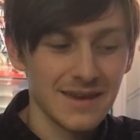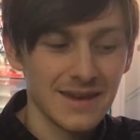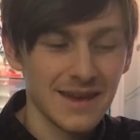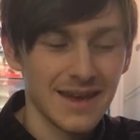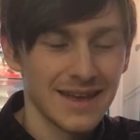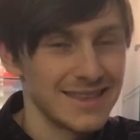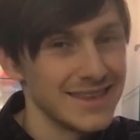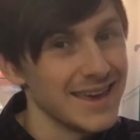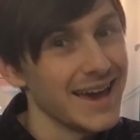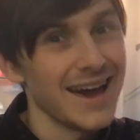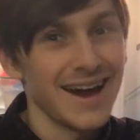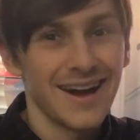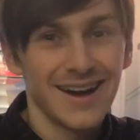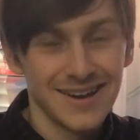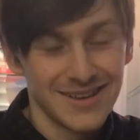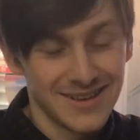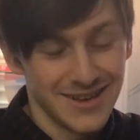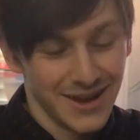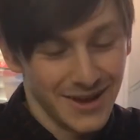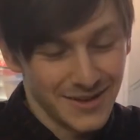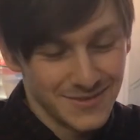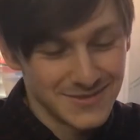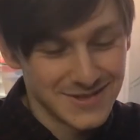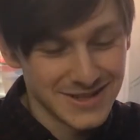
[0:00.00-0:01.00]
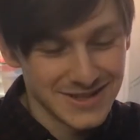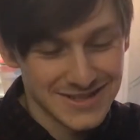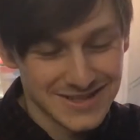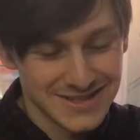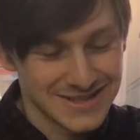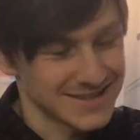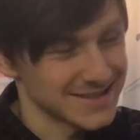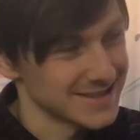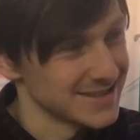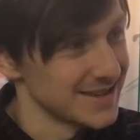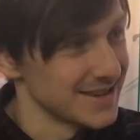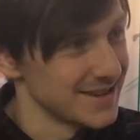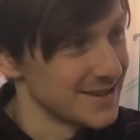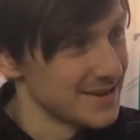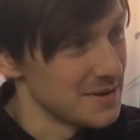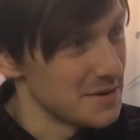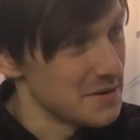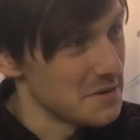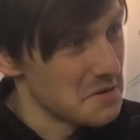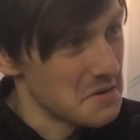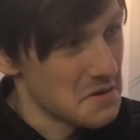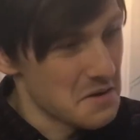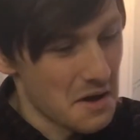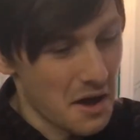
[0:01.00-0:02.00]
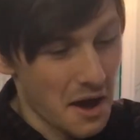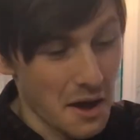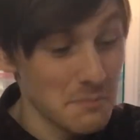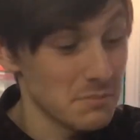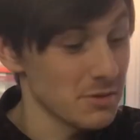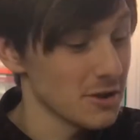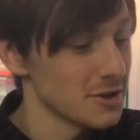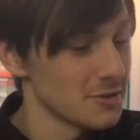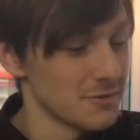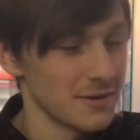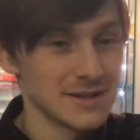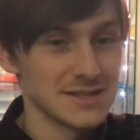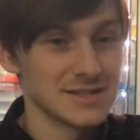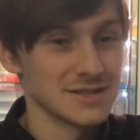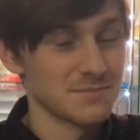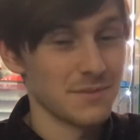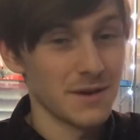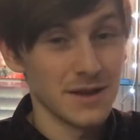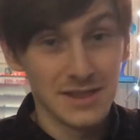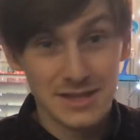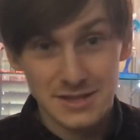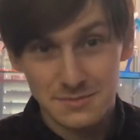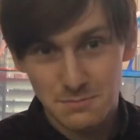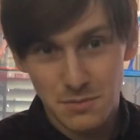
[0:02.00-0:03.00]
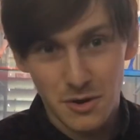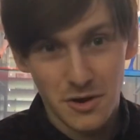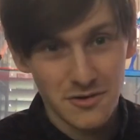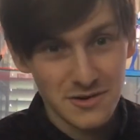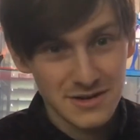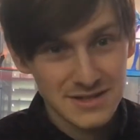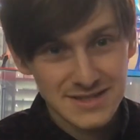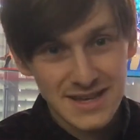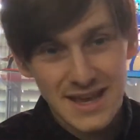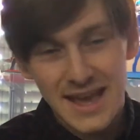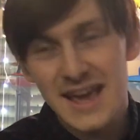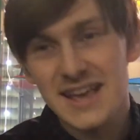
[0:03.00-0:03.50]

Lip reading: And I'm blown away just by this box.